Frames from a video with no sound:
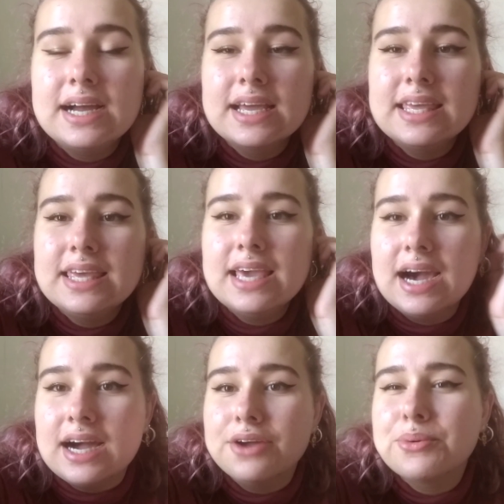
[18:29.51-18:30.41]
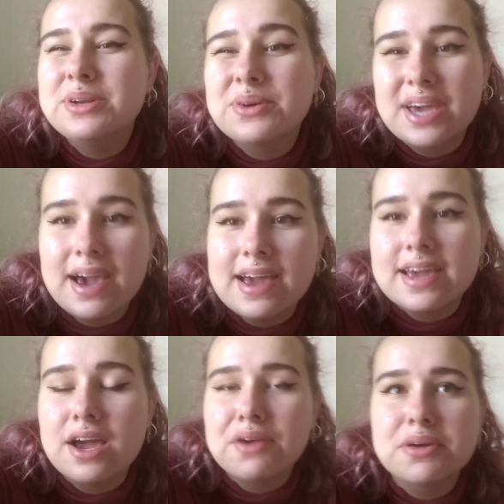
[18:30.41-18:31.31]
yeah, it went okay.
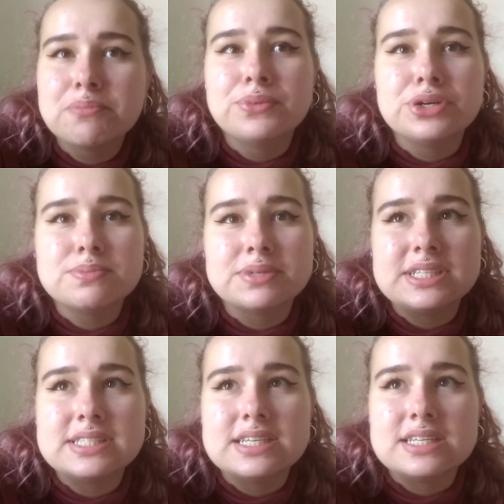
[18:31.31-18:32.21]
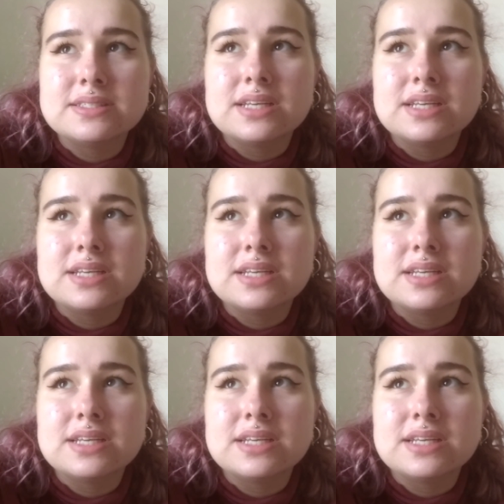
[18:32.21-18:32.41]
I think most places